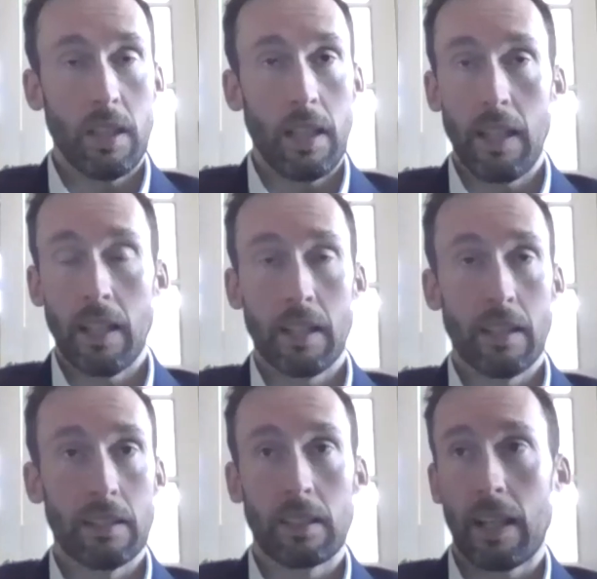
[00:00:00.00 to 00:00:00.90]

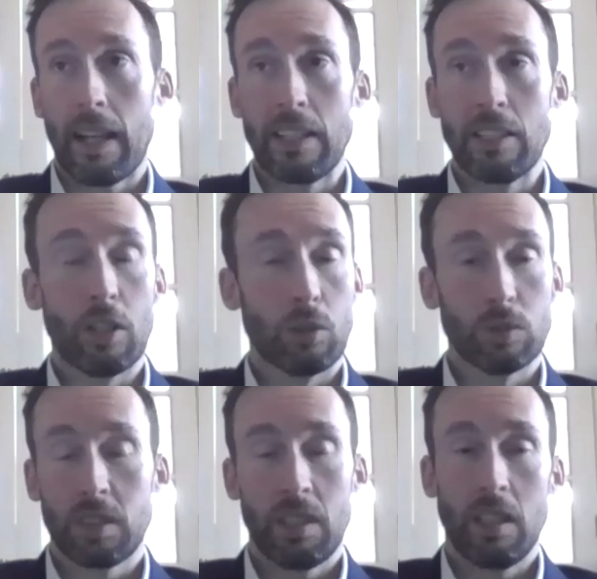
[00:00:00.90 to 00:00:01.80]
and I don't
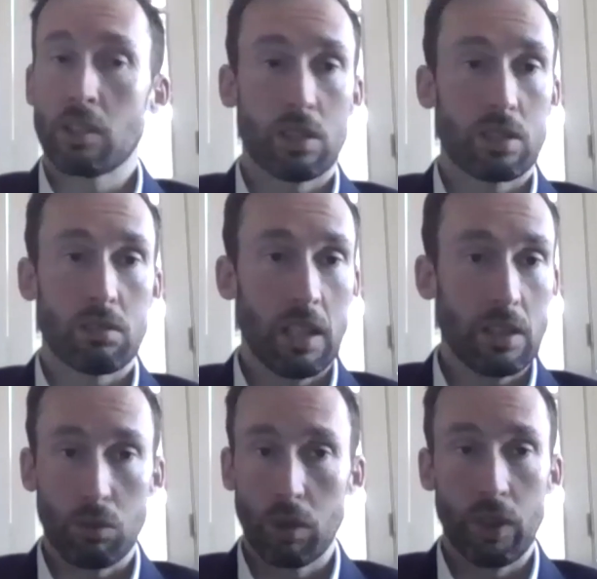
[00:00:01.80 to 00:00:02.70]
see interest
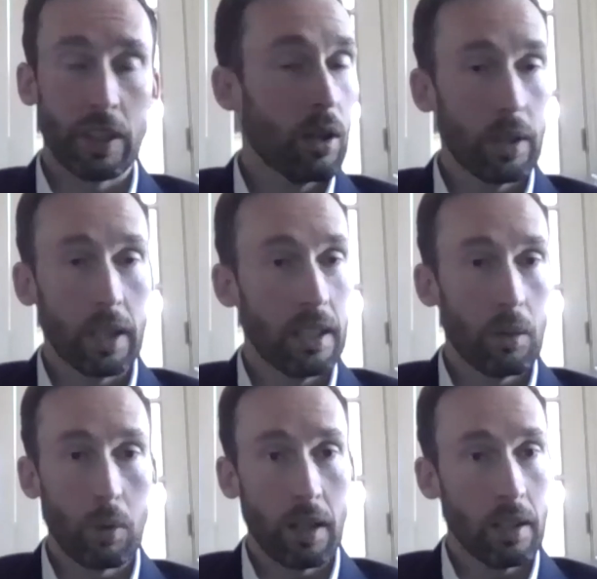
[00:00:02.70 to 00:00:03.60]
rates really going
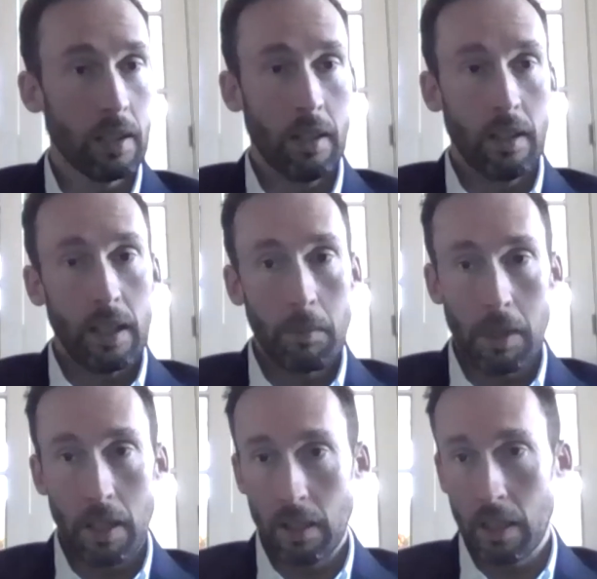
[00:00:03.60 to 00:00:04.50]
anywhere. I
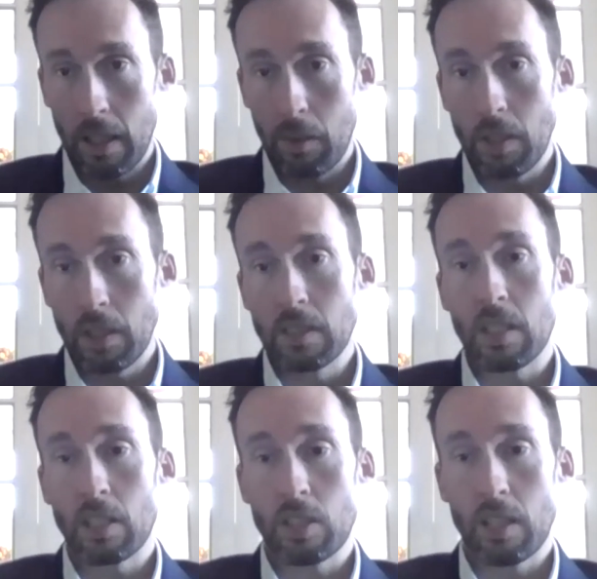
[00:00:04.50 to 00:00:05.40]
mean, we didn't
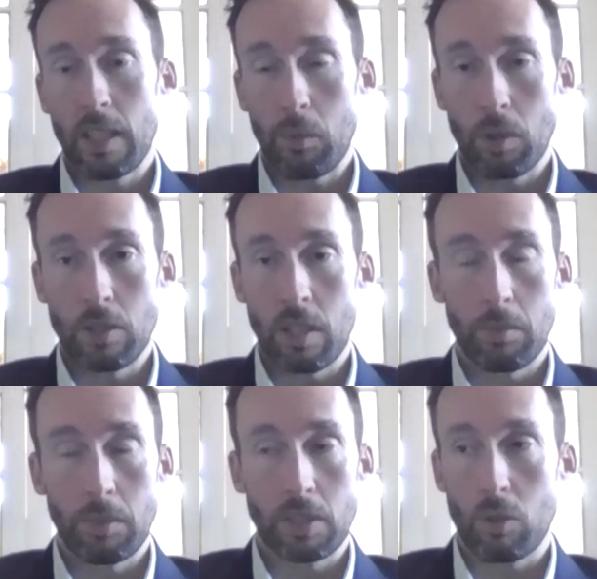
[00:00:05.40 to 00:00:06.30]
touch on that one
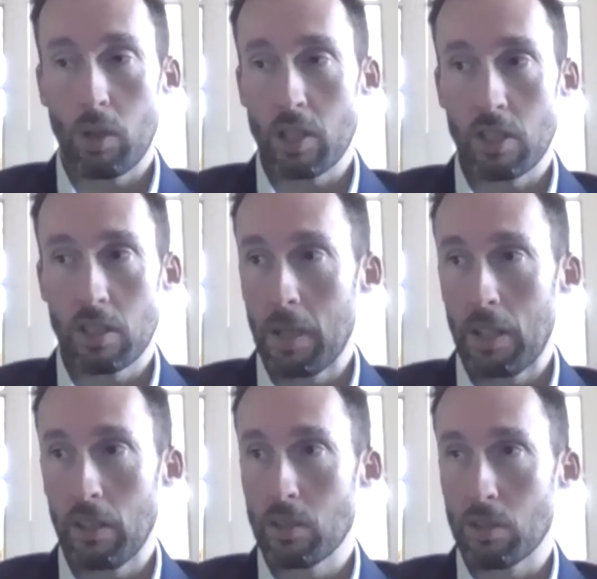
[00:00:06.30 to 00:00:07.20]
gentleman's questions
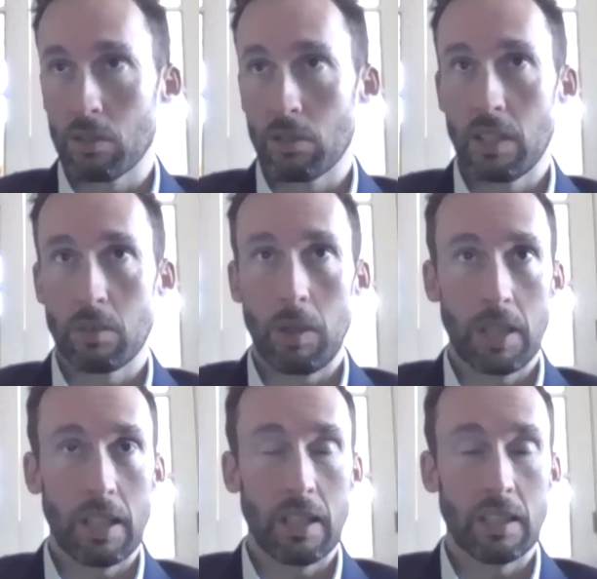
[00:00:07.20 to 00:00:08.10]
about interest rates
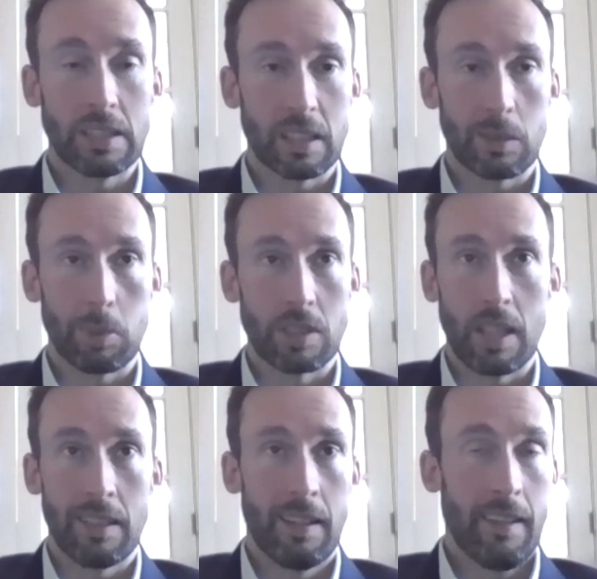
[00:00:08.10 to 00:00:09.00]
maybe getting to 6%.